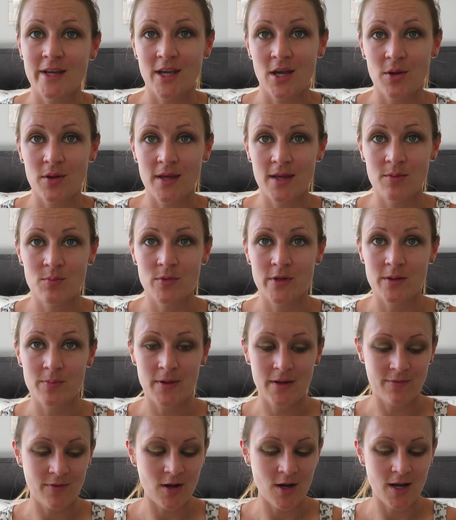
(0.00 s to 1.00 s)
I go in with a
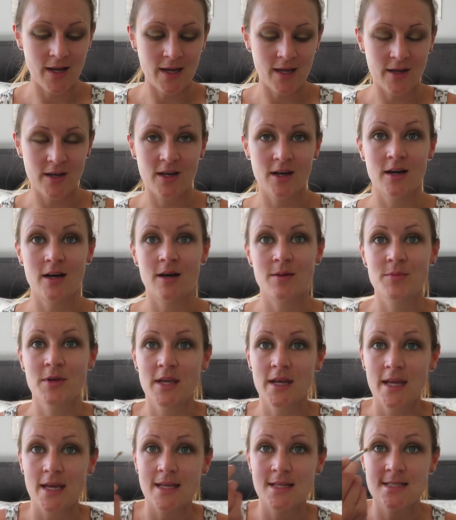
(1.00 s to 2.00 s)
bit of eyeliner, I'm
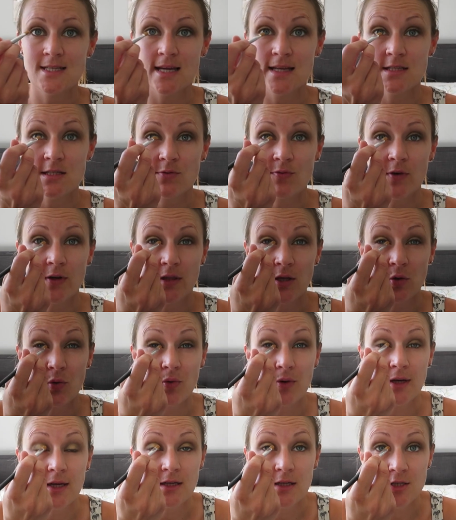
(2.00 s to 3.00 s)
going to intensify the
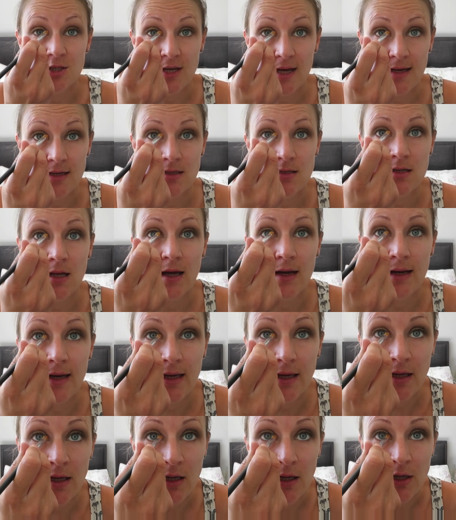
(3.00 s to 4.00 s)
green shade
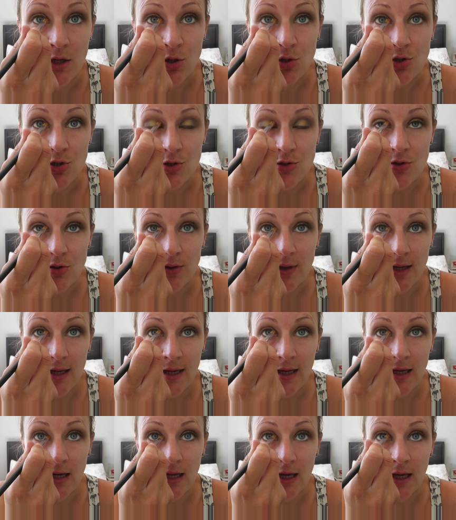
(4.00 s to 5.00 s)
slightly just on the
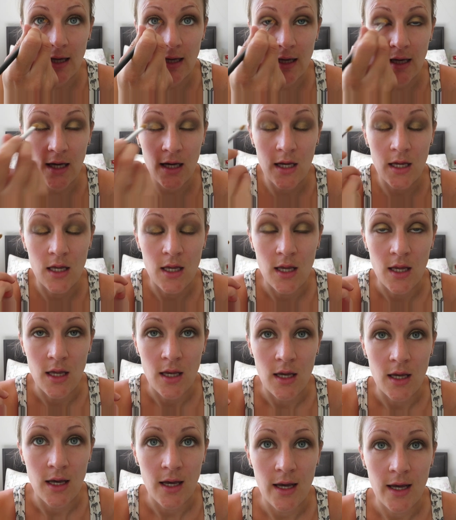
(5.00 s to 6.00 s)
inner here.
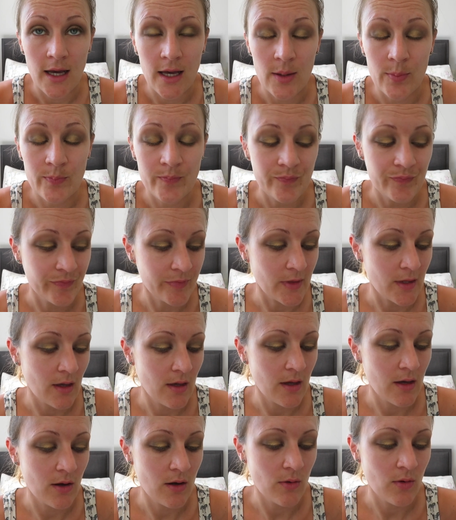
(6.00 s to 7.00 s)
And
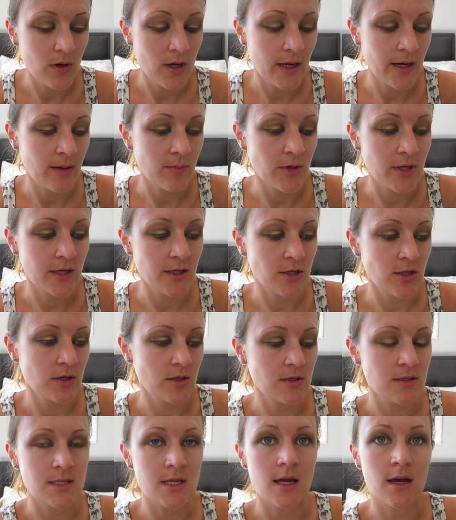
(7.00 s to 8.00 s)
I'm going to
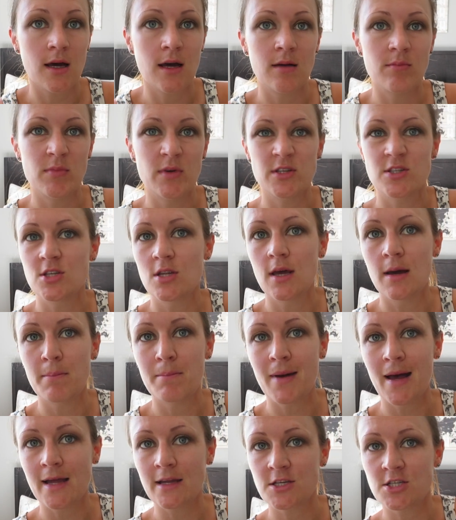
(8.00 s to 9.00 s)
use a
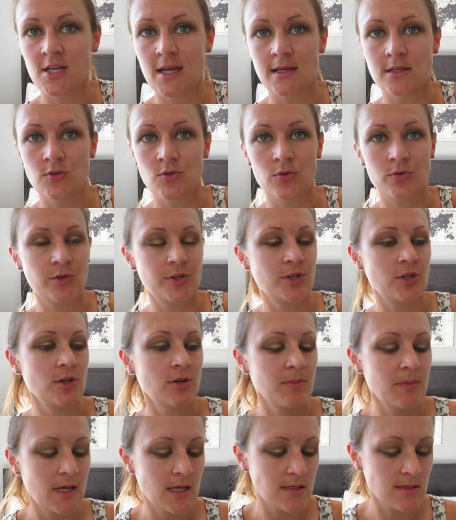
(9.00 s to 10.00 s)
MAC shade called
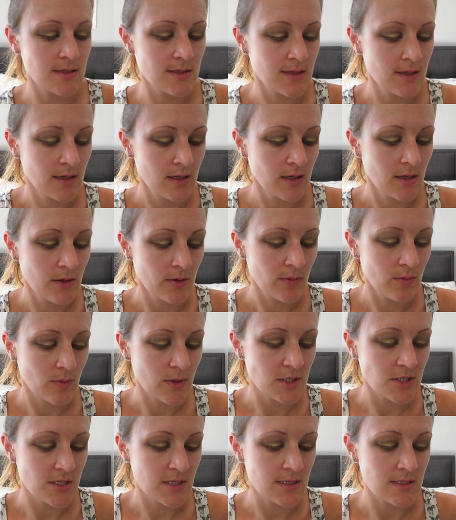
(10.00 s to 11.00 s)
Humid,
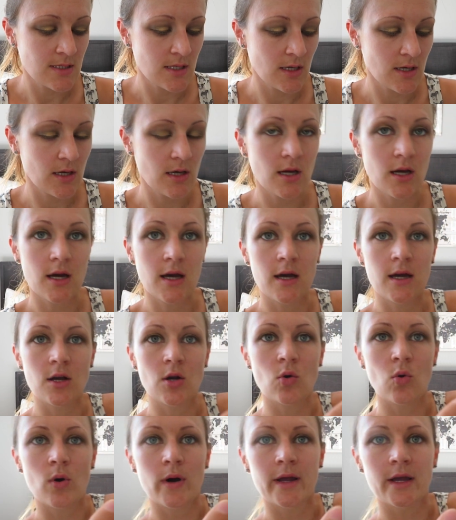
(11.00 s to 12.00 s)
which is
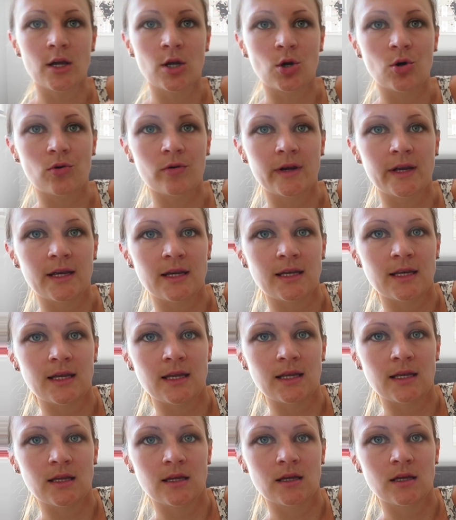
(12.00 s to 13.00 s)
quite a
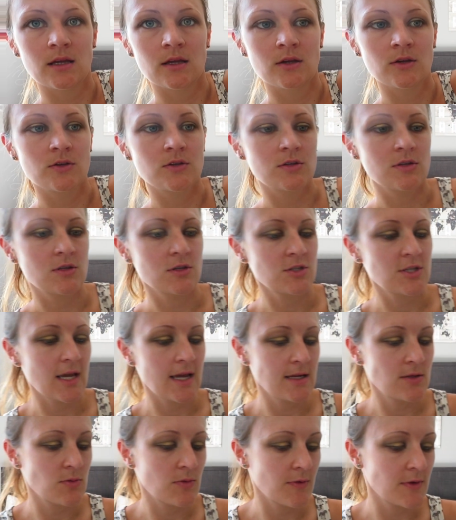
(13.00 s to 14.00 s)
greeny
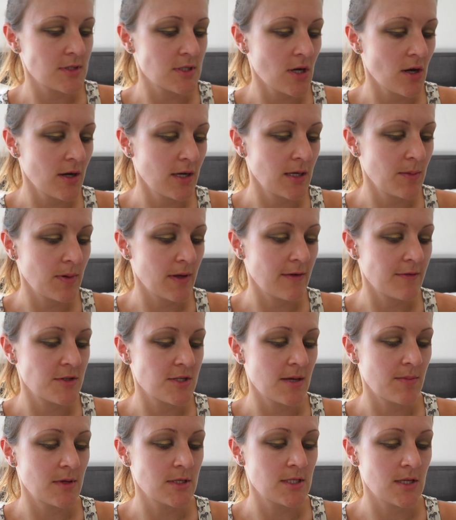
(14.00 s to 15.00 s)
shade with a tiny bit of
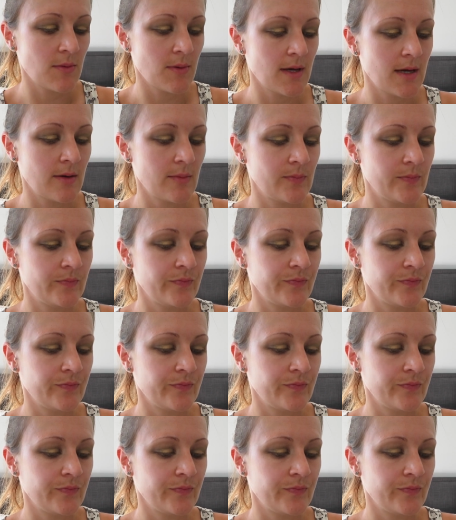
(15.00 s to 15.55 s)
shimmer to it.